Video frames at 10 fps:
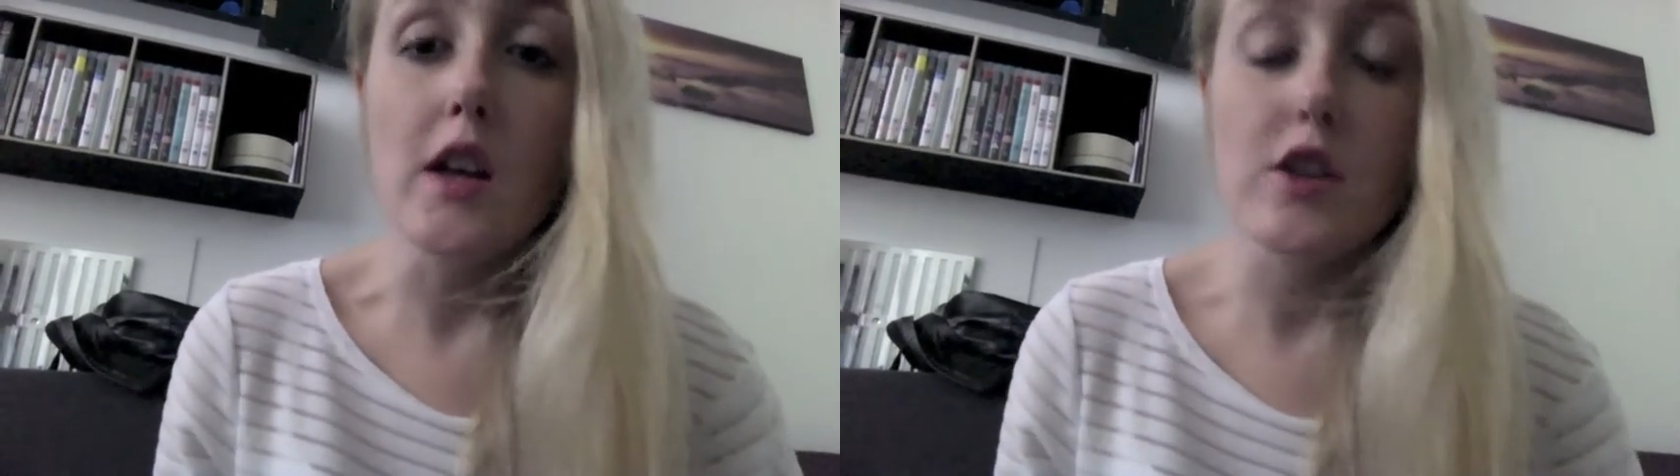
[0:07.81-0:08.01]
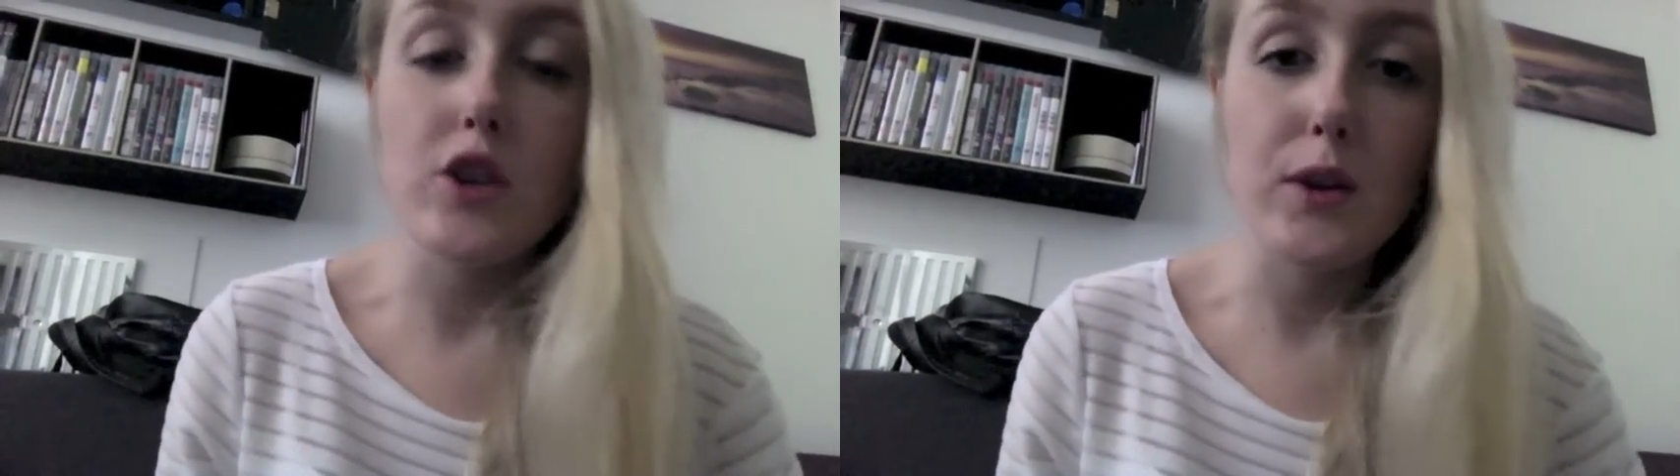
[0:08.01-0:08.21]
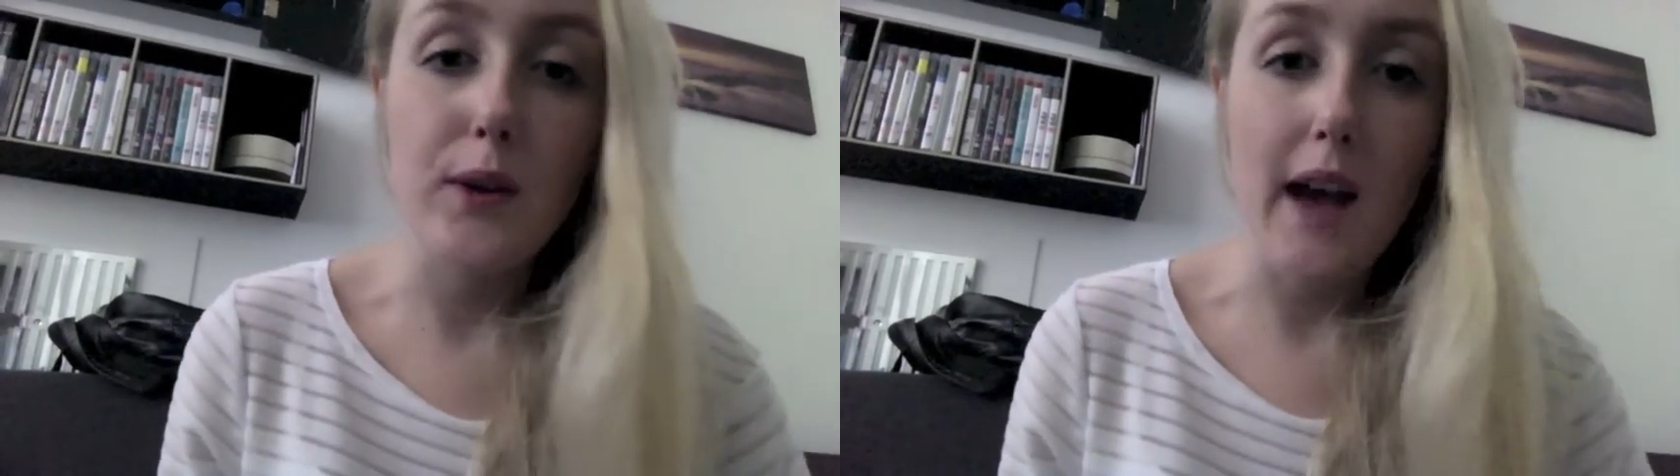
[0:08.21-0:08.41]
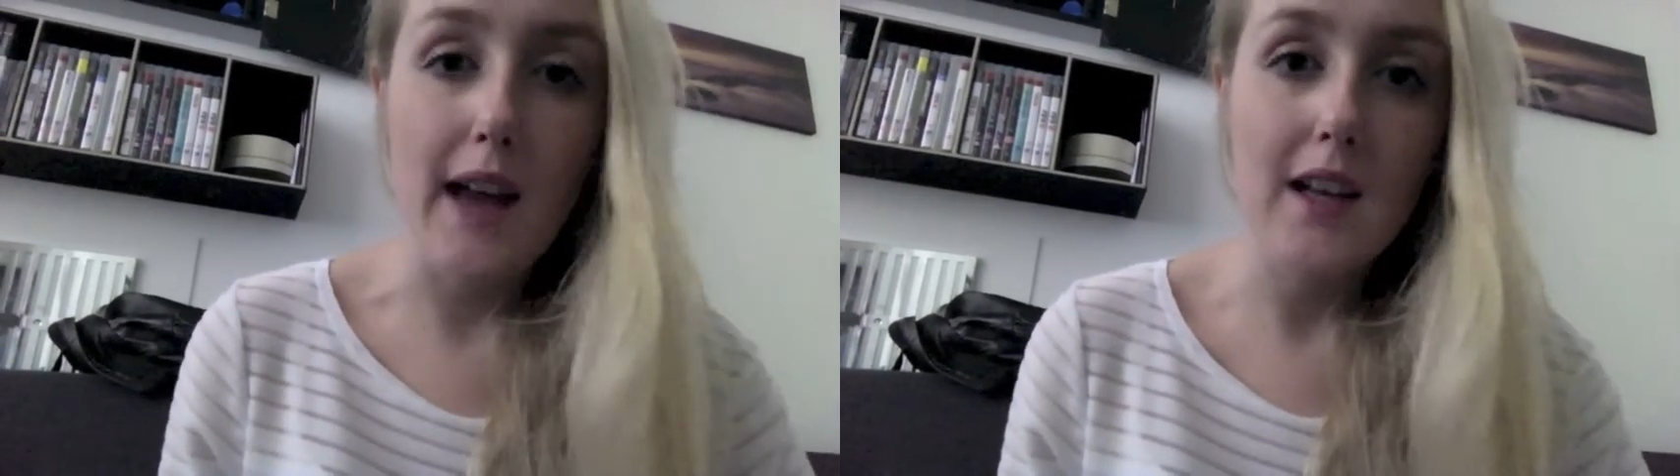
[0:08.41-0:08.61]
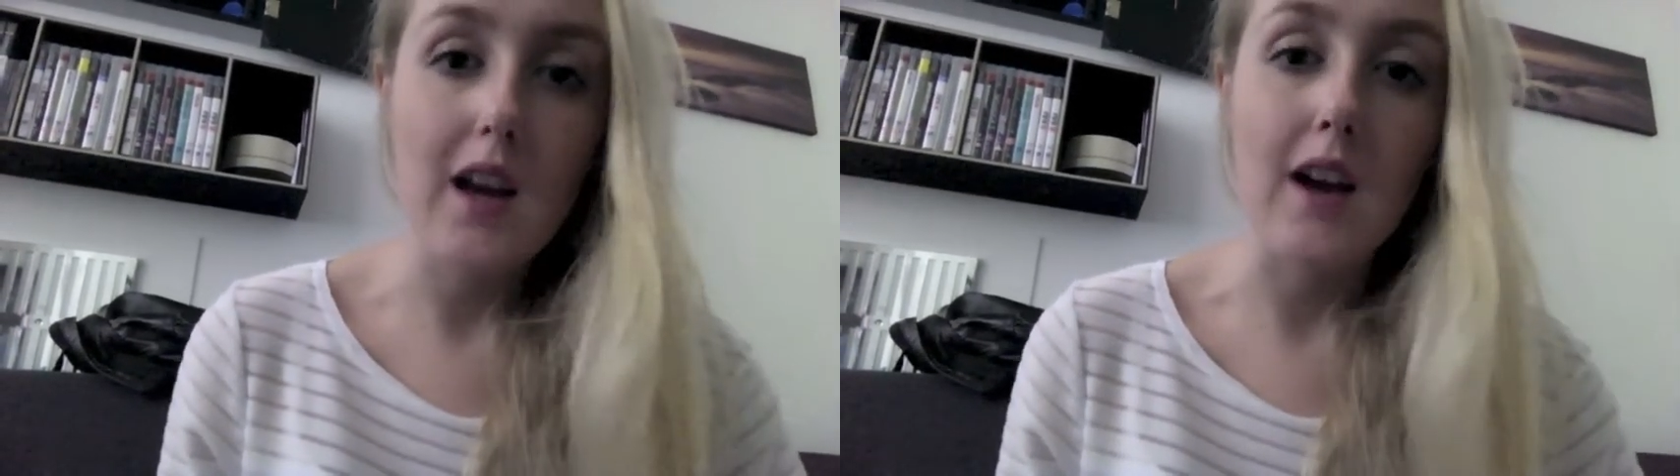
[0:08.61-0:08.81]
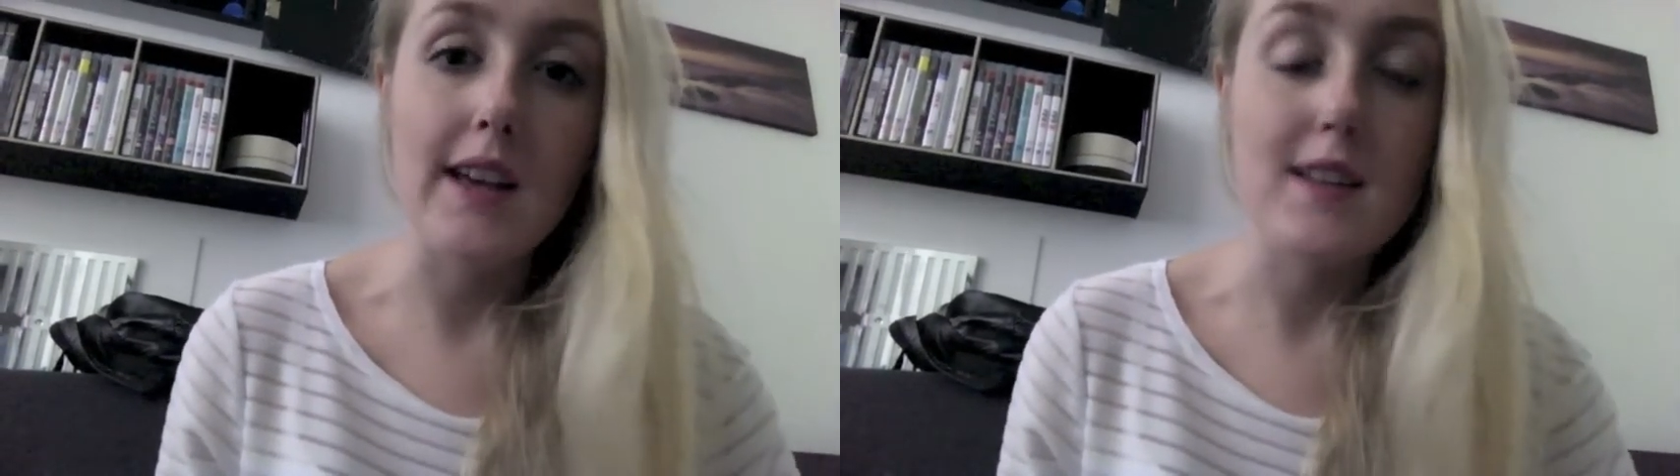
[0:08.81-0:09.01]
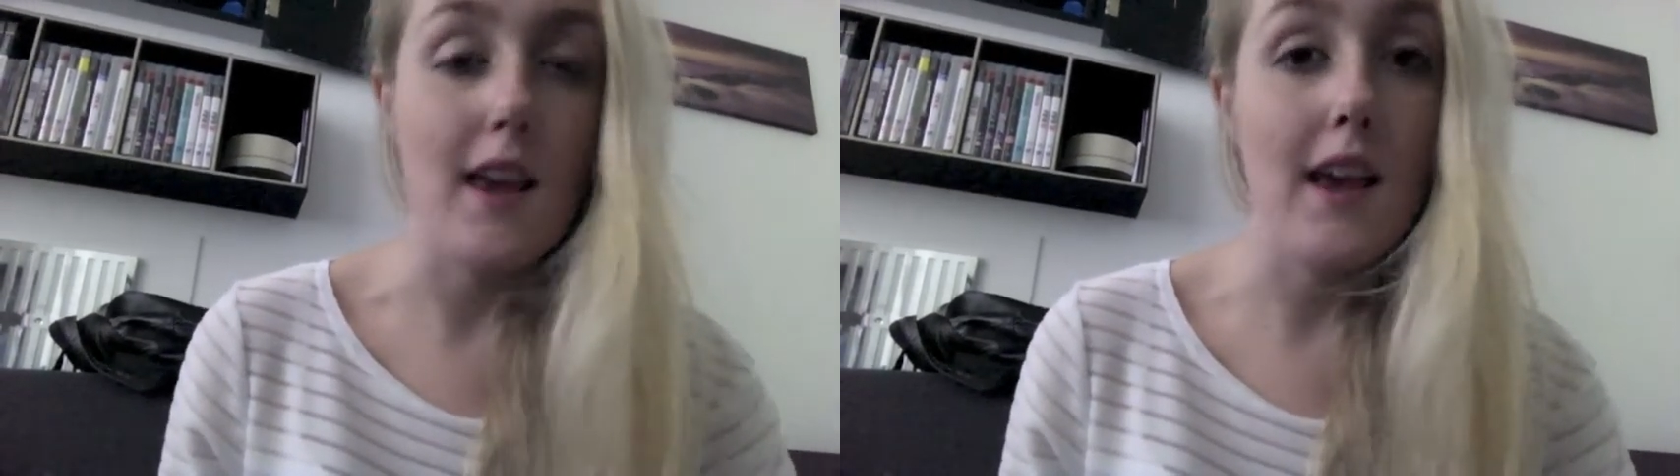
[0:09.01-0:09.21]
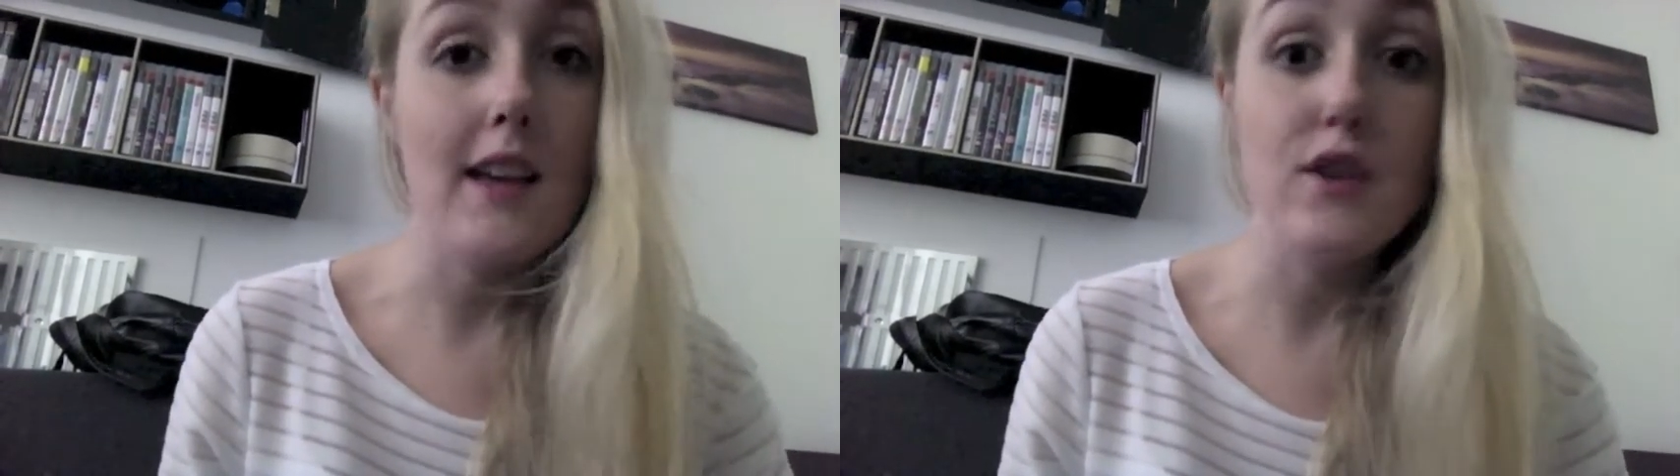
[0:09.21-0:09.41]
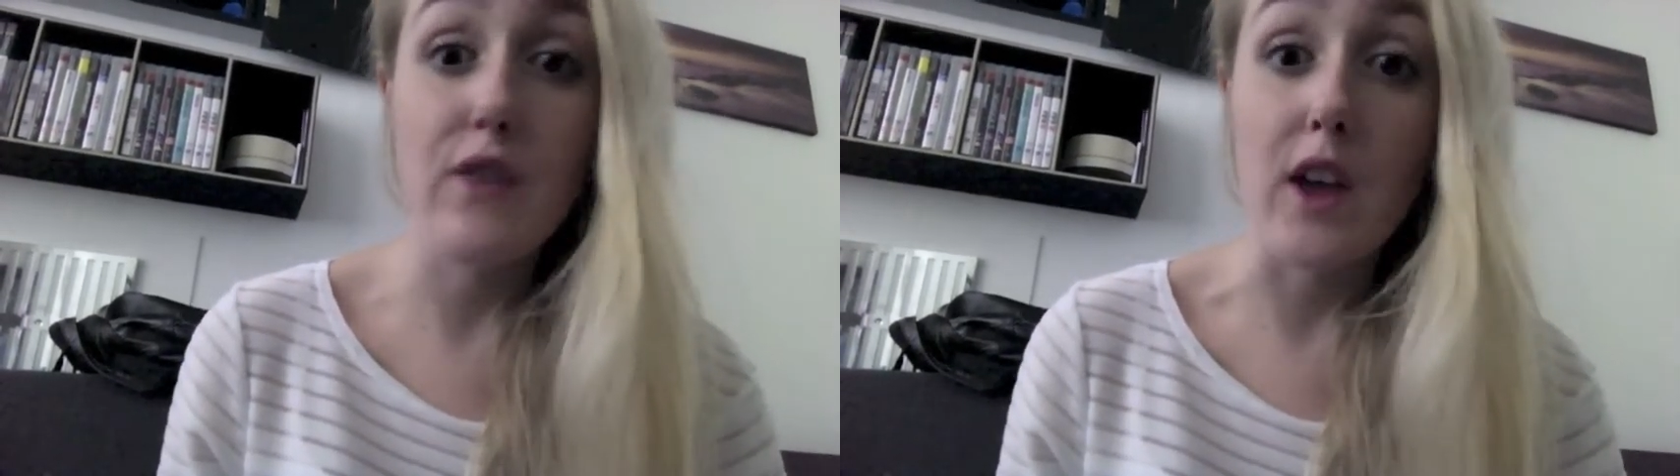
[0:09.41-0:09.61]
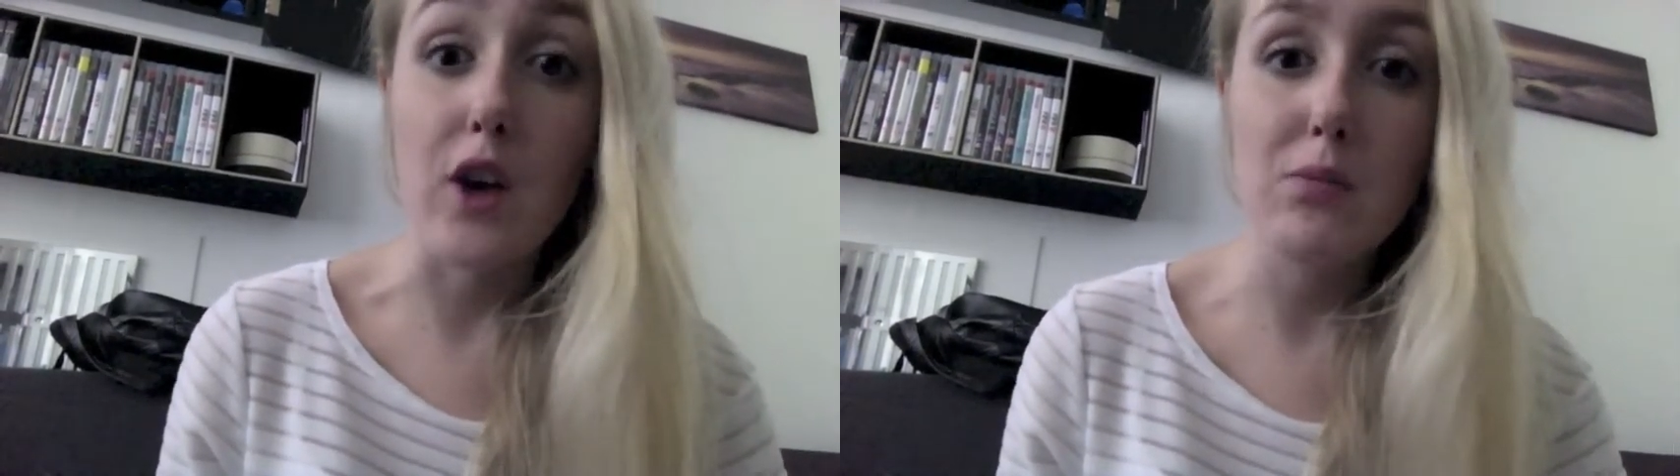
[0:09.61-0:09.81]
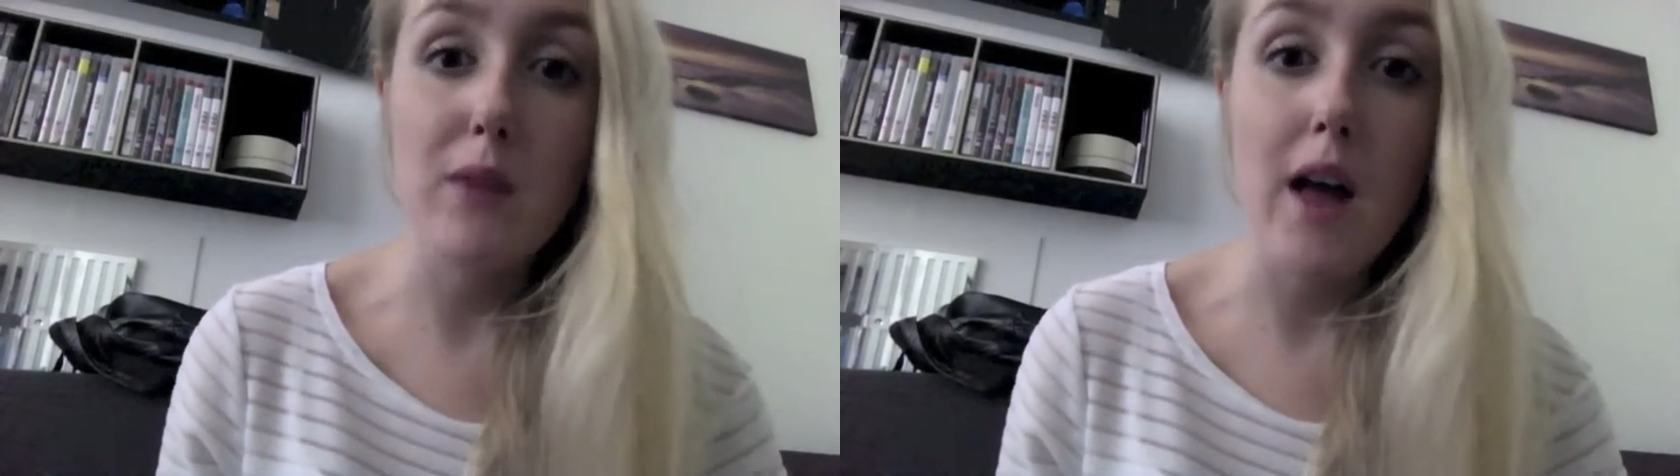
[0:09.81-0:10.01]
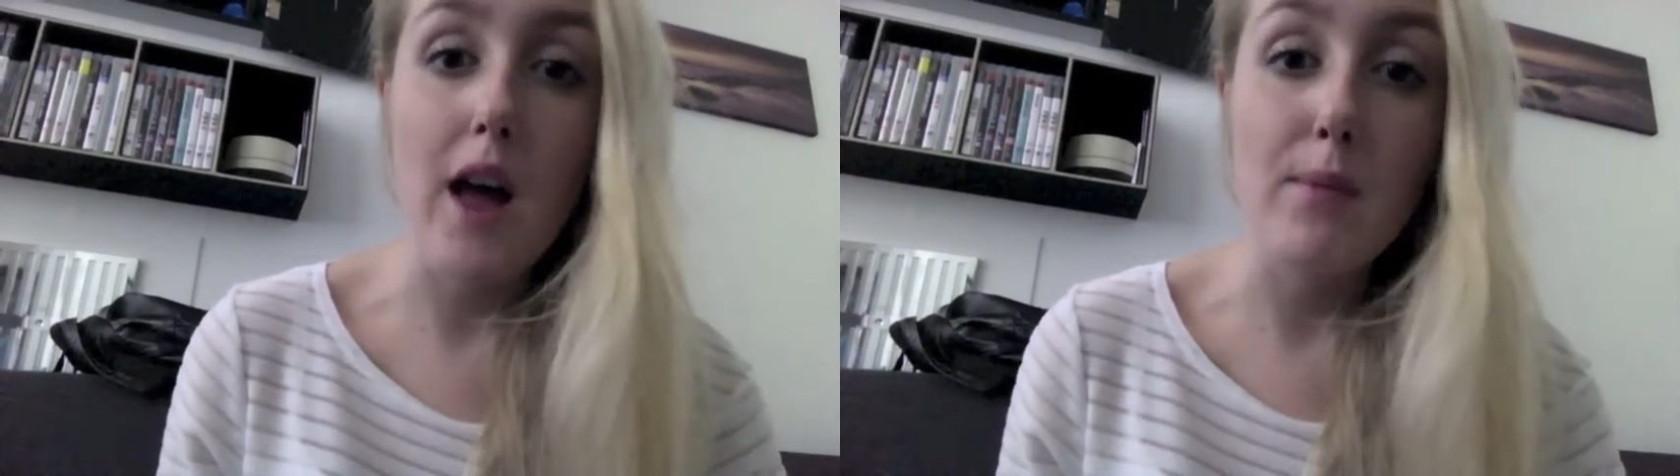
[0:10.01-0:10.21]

to analyse each film,